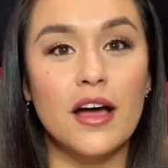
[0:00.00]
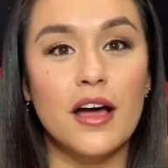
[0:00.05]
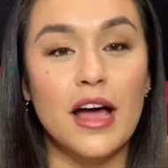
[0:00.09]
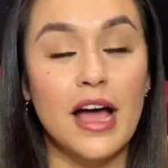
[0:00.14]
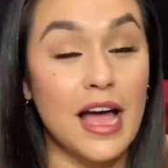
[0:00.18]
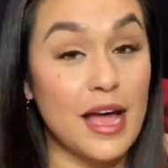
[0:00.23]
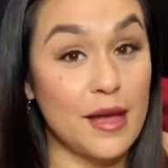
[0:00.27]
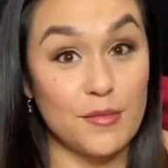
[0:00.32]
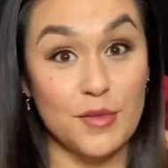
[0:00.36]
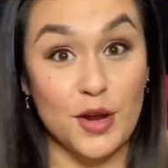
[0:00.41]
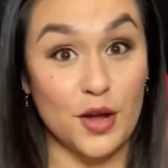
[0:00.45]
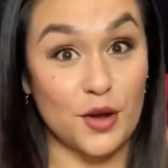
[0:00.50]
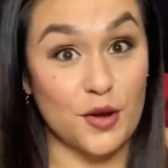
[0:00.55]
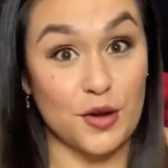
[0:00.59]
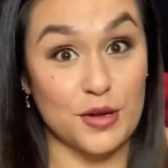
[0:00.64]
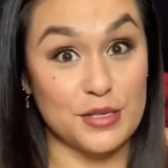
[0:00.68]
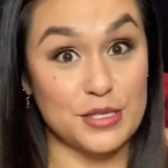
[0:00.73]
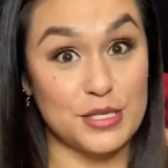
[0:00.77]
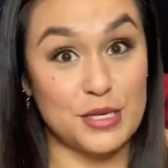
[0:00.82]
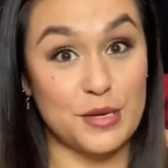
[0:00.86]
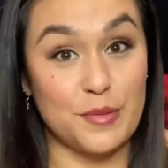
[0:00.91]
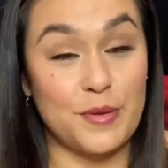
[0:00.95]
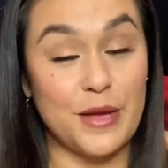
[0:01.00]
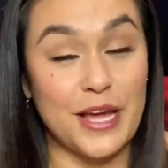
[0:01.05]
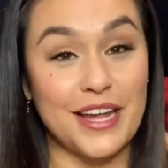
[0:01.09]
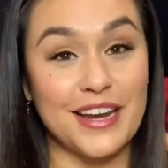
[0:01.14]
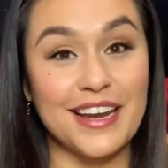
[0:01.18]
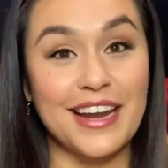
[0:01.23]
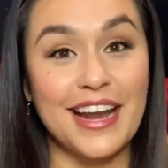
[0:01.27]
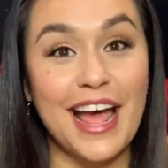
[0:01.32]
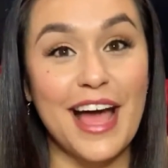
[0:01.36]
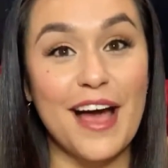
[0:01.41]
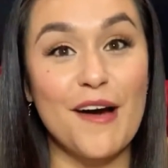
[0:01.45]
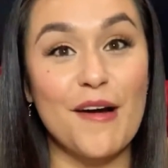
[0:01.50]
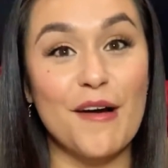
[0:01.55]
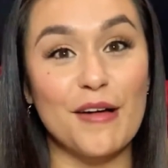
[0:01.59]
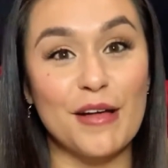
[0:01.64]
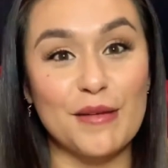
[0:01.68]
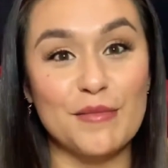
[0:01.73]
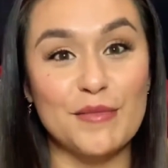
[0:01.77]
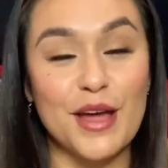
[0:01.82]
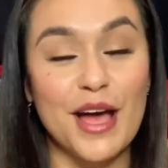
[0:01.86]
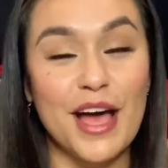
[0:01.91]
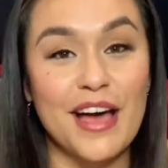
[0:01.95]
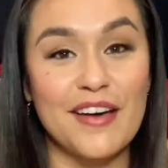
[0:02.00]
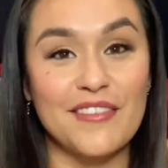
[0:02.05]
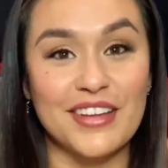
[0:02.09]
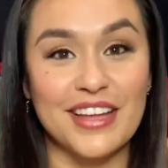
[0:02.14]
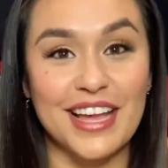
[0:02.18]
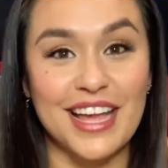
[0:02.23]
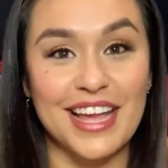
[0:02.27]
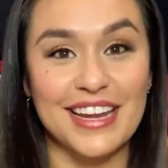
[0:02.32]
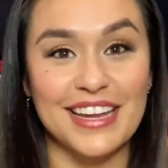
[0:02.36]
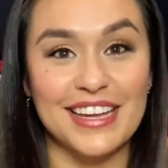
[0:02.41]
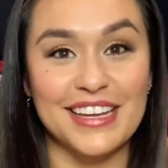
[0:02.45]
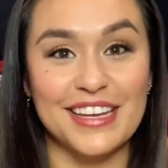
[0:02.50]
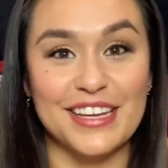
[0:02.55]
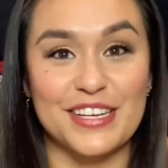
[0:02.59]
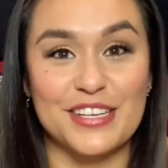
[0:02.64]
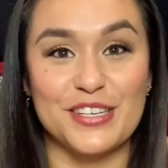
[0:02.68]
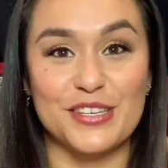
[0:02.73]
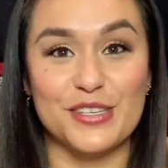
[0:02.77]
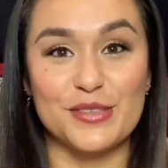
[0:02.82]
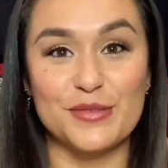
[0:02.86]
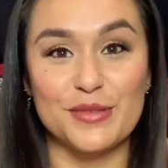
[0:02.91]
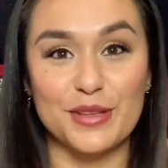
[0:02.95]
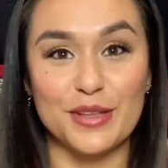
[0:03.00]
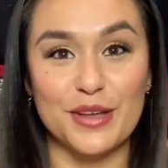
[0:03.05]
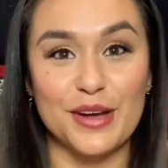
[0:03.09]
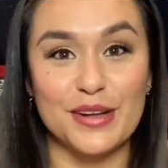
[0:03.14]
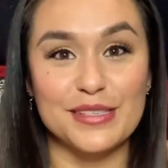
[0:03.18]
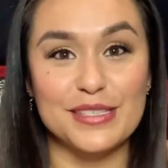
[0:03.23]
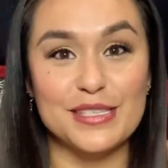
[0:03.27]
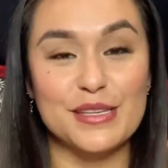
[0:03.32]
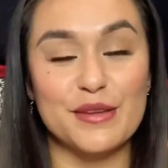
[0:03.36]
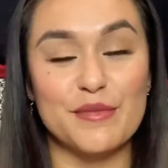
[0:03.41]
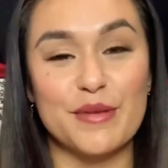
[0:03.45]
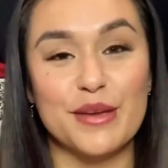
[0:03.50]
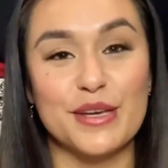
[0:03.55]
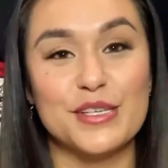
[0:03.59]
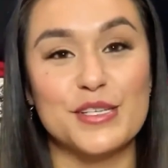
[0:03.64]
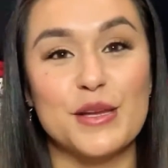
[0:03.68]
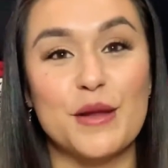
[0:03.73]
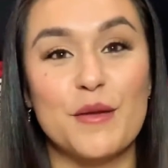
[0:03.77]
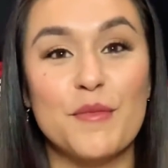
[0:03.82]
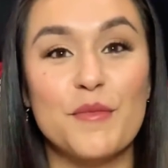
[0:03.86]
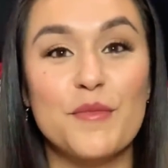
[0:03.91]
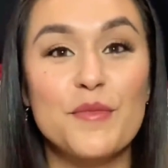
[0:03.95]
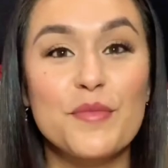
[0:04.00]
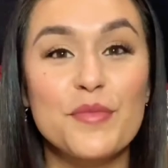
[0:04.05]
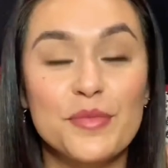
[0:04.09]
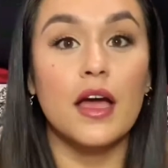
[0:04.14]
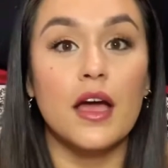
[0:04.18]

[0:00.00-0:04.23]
I'm not constipated at all. I'm not having any issues with constipation.